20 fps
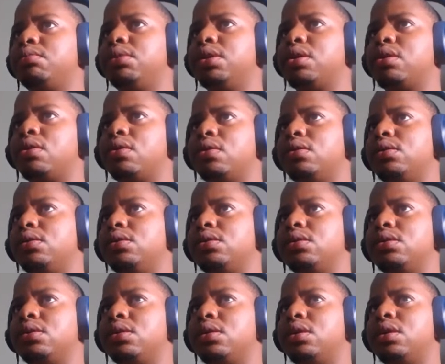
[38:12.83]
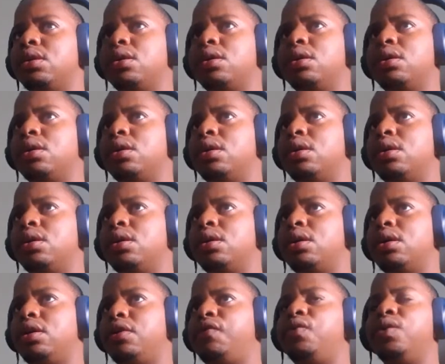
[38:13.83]
Because
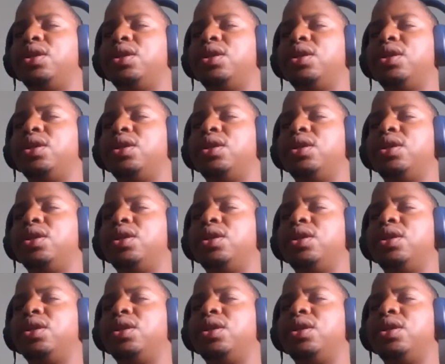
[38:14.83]
if